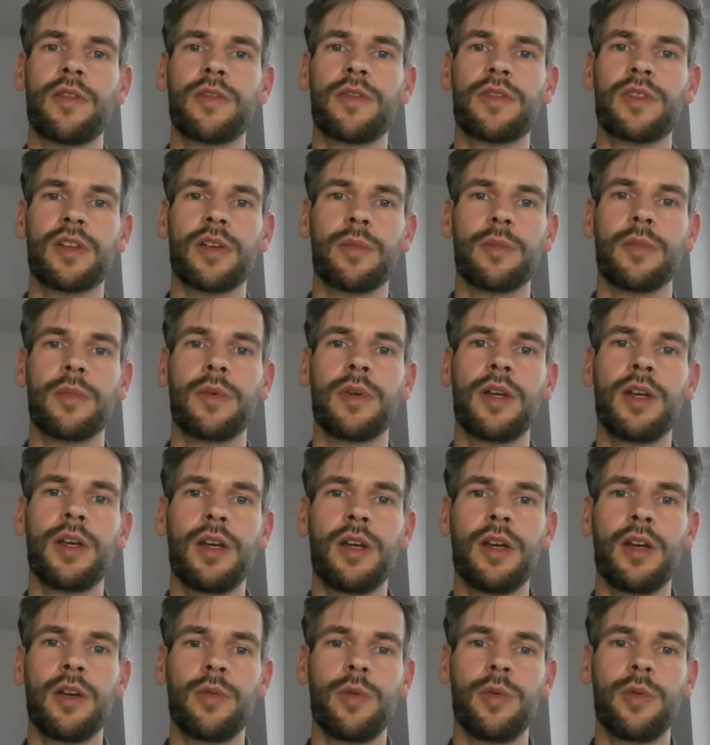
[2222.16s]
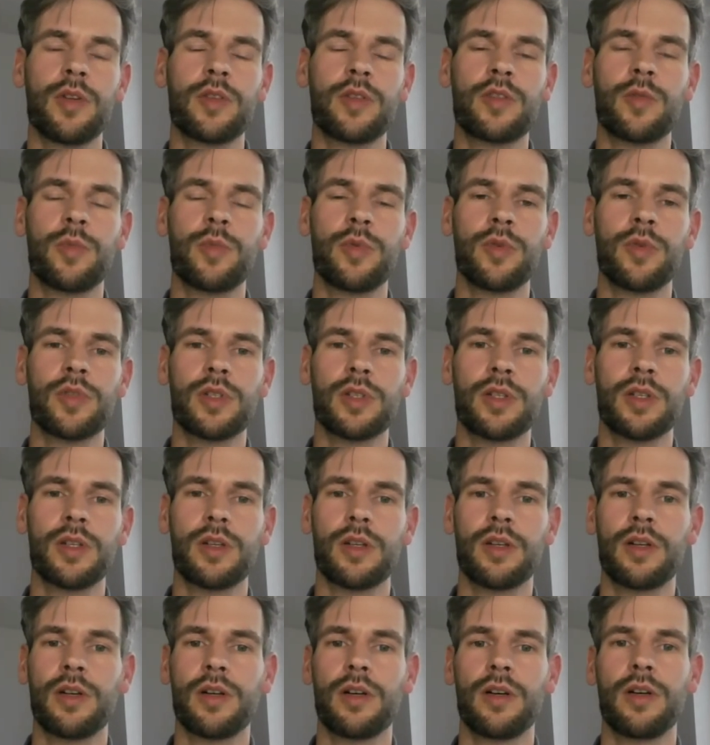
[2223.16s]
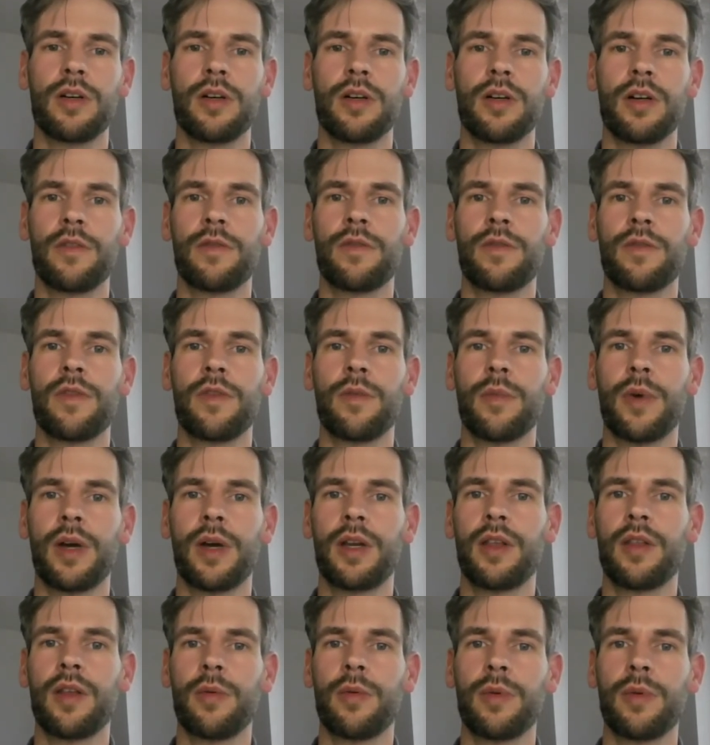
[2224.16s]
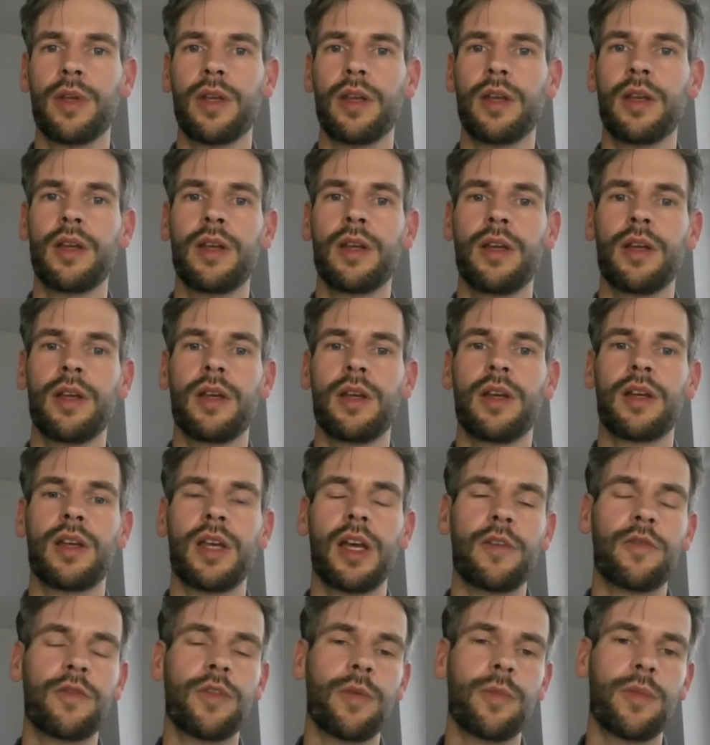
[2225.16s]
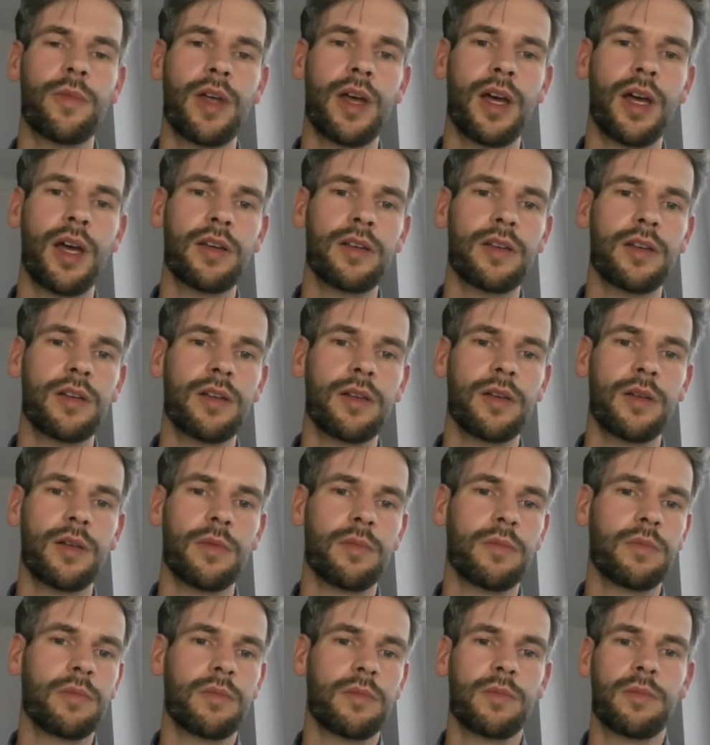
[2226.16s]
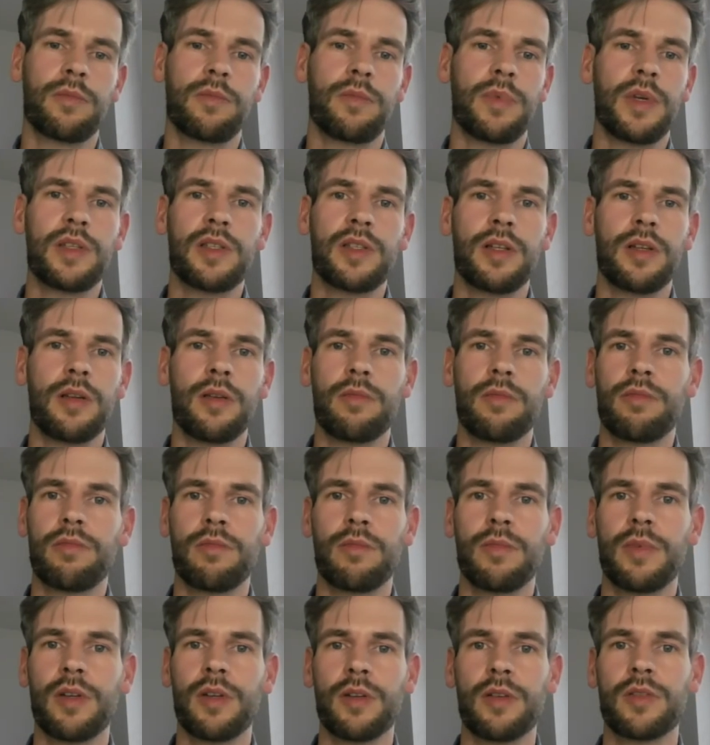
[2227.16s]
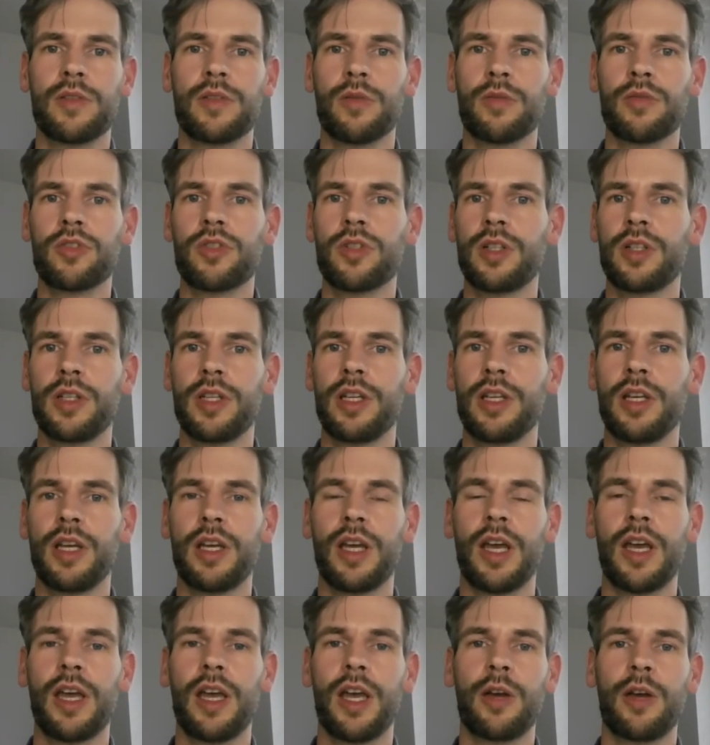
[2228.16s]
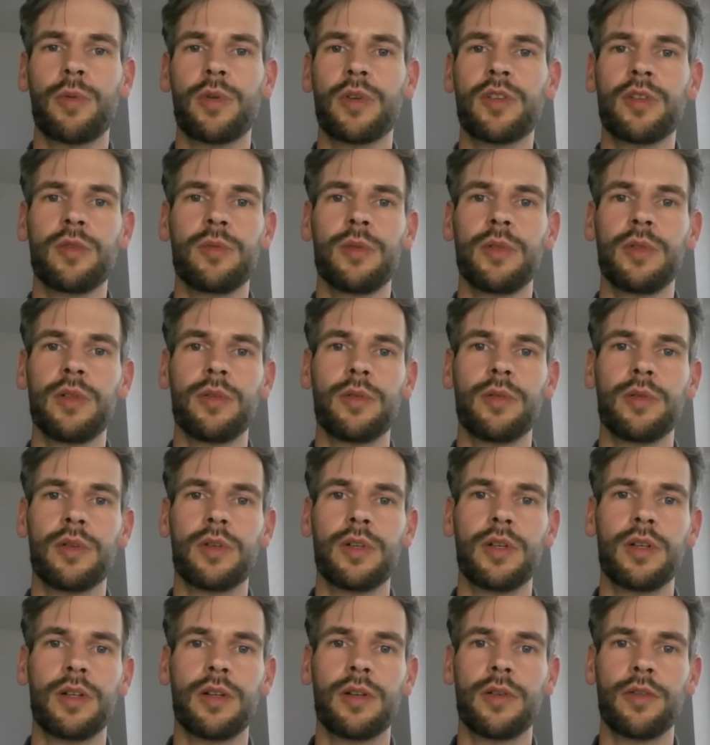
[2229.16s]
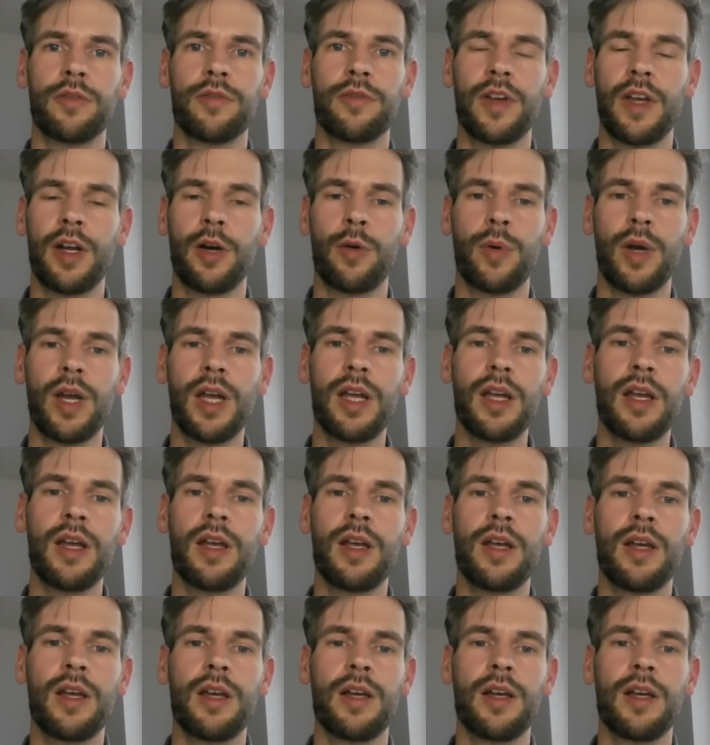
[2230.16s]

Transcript: some redistribution of the money that we get from that, basically in a socially equitable or fair way.